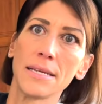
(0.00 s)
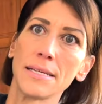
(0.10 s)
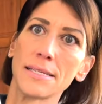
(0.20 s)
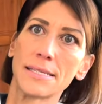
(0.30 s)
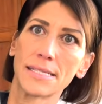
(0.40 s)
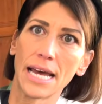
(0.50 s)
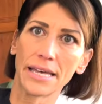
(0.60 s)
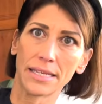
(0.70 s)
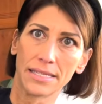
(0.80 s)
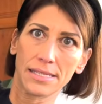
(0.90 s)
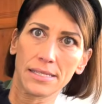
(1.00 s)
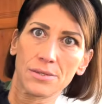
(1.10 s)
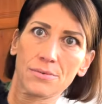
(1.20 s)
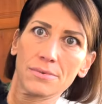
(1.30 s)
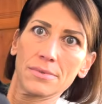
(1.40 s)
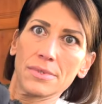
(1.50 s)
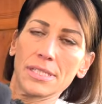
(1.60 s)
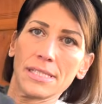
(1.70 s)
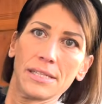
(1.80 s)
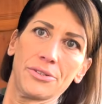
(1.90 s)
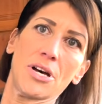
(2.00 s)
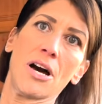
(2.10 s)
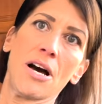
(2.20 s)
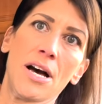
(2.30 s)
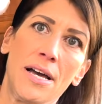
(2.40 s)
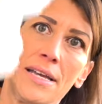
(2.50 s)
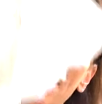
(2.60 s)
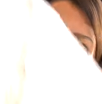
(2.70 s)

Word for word: style is this really long